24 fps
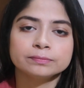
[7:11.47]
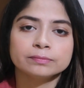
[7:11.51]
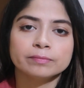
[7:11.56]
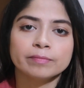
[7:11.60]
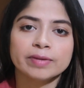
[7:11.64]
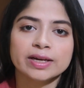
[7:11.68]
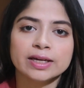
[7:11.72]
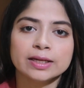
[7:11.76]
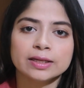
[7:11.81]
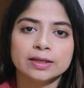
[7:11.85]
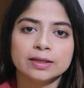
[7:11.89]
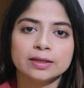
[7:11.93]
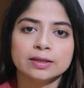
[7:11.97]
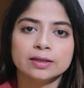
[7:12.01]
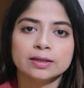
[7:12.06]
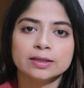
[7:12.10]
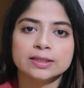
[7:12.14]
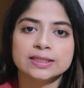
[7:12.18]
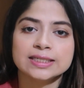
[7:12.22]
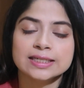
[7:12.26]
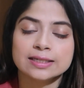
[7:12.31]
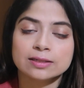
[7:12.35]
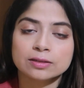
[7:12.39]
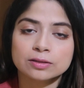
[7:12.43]
my
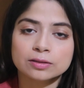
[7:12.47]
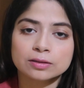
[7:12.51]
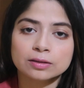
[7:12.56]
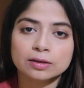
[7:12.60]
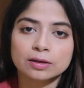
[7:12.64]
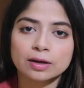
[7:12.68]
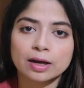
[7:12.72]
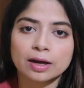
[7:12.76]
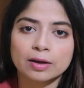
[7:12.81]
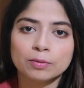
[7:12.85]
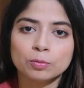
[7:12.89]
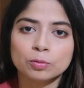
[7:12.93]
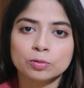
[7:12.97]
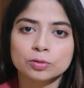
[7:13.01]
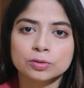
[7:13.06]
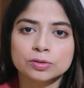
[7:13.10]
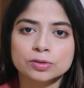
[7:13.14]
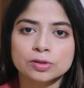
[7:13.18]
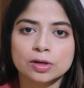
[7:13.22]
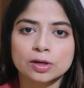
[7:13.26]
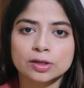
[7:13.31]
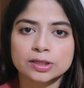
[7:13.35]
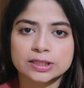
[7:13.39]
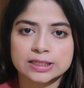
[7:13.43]
dinner, I would
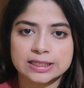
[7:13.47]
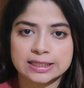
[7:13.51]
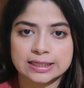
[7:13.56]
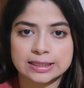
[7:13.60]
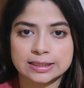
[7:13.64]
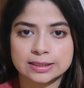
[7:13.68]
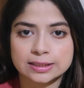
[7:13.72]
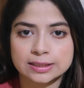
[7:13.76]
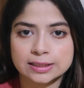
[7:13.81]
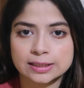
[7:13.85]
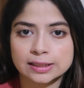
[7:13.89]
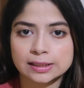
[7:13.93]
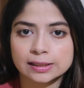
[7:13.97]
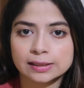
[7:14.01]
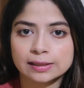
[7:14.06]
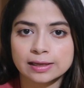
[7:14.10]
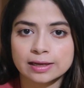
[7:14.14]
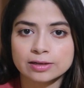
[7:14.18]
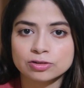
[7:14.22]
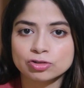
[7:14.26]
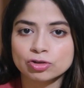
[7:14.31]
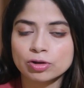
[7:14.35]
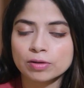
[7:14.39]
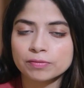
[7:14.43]
not eat till
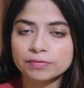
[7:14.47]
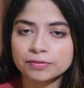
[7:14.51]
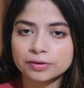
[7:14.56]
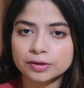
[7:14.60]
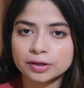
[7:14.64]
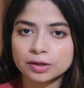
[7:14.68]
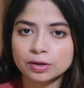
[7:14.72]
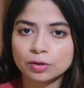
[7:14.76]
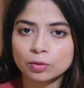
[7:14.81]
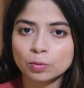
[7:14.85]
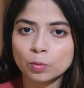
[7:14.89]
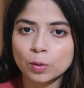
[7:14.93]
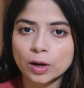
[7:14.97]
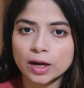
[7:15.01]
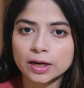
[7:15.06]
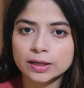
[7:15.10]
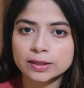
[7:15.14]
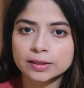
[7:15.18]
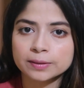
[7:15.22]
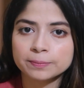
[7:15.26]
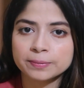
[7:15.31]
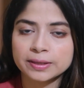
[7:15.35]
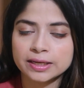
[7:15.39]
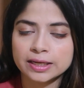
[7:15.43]
like 12:30 or
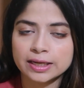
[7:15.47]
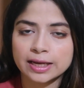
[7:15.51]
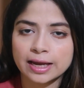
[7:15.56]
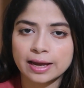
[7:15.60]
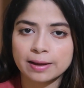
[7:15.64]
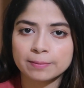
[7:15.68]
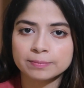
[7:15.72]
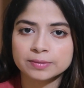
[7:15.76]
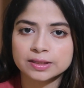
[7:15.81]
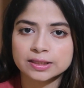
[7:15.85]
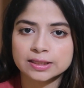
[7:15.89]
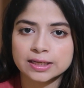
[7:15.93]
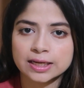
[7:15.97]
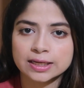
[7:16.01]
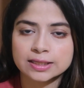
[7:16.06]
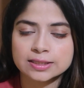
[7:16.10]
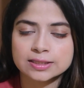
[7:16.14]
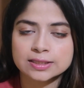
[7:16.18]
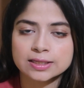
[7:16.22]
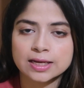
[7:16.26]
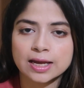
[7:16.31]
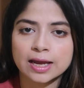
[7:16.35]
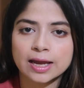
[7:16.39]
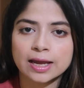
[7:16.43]
1 p.m. the
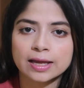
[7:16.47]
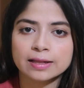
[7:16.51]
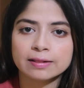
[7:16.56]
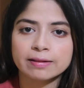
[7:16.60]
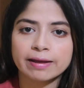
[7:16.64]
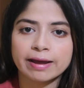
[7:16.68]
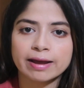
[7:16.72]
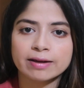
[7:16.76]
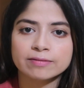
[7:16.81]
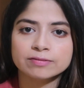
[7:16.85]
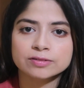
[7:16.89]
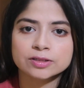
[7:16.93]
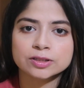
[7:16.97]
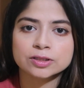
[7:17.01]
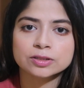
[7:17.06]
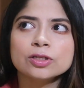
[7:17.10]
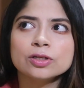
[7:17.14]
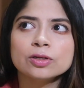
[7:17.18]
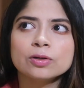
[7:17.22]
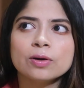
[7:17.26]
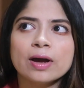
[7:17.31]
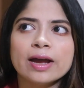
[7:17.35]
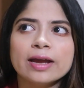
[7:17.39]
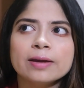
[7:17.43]
next day in the afternoon.
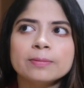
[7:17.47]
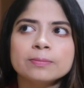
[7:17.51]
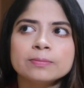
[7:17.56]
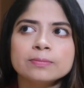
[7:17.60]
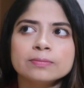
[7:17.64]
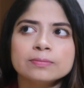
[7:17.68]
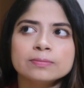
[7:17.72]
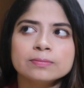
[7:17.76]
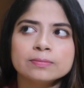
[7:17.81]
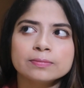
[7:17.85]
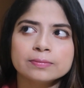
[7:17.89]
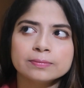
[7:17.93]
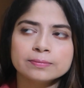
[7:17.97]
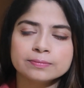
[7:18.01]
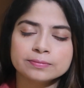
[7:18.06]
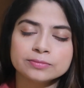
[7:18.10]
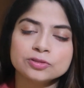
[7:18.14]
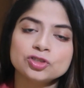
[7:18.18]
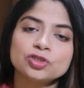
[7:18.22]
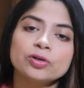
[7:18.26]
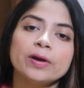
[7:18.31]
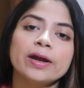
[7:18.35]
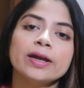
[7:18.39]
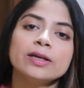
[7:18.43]
So I'm
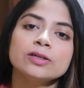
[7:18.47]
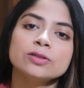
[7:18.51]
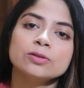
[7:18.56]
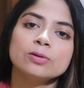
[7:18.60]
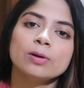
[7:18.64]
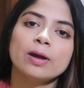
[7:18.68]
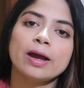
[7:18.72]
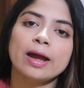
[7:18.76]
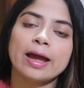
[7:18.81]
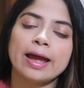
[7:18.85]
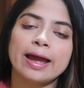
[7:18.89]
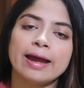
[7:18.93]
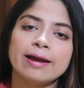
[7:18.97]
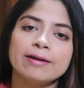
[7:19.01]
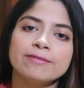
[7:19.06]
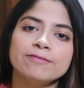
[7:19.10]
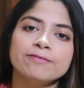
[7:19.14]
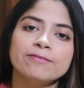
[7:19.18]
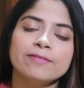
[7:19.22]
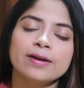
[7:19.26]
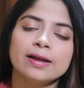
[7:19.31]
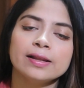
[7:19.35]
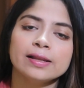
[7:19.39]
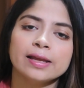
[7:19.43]
trying to have
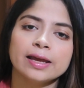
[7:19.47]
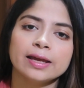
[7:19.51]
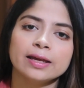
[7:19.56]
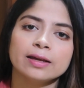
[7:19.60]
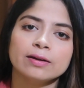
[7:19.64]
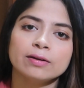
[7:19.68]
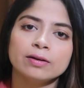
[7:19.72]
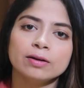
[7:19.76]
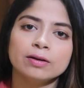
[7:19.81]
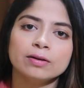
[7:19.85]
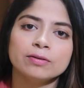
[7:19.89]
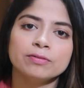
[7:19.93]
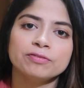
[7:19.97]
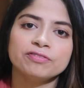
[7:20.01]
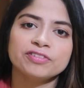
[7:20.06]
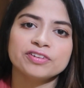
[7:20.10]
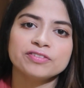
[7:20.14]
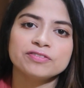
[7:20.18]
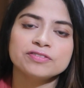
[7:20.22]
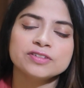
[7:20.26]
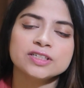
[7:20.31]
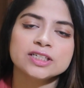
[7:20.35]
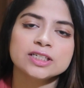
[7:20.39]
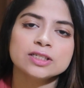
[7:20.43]
like a
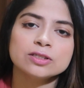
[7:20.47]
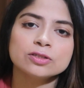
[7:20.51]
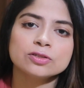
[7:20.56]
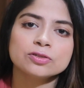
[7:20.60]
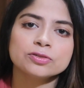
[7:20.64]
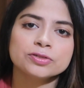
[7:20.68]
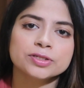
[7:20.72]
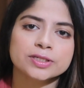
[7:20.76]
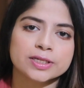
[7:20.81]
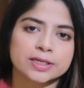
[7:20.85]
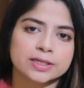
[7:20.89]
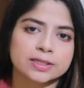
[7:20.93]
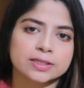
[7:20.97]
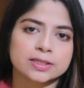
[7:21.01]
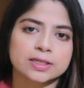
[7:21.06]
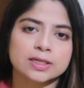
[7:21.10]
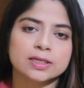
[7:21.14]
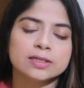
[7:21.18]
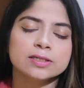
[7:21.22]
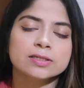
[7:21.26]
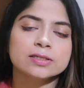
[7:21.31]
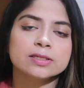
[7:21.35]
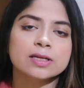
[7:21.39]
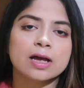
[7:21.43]
15 to
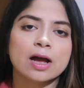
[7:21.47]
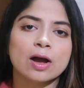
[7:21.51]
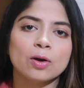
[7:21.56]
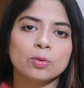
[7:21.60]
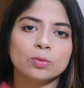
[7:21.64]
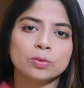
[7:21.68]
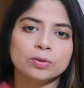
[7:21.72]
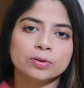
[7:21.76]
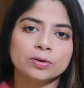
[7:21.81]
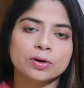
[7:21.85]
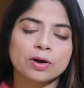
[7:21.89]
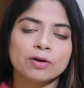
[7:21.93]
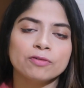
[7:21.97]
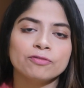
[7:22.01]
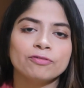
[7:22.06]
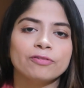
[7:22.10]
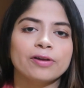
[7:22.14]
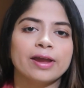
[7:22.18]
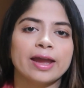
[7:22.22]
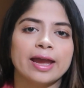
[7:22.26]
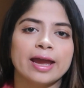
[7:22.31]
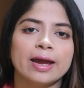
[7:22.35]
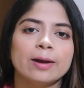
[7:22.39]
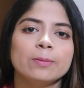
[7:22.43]
16 hour of
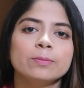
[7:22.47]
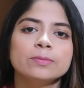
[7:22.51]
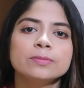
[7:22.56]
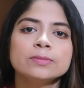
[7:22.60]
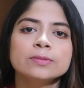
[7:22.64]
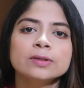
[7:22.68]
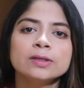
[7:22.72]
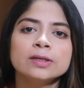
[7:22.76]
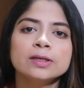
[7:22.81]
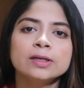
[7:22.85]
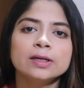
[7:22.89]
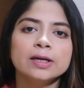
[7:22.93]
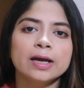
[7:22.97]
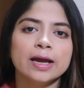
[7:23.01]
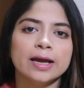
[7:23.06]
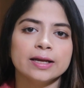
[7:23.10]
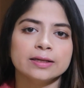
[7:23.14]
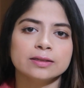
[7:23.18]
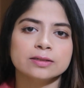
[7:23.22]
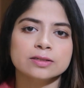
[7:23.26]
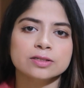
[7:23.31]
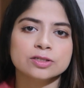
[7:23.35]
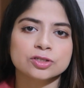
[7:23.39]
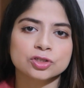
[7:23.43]
gap
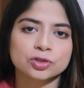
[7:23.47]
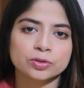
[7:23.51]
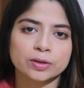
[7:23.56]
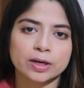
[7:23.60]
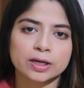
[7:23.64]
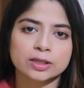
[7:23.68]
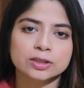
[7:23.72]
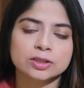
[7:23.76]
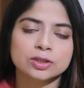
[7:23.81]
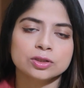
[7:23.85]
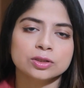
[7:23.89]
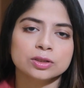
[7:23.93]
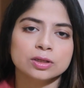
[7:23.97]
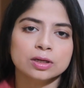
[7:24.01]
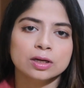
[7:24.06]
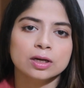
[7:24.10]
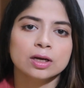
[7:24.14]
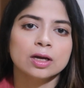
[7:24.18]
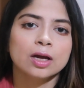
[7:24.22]
at a stretch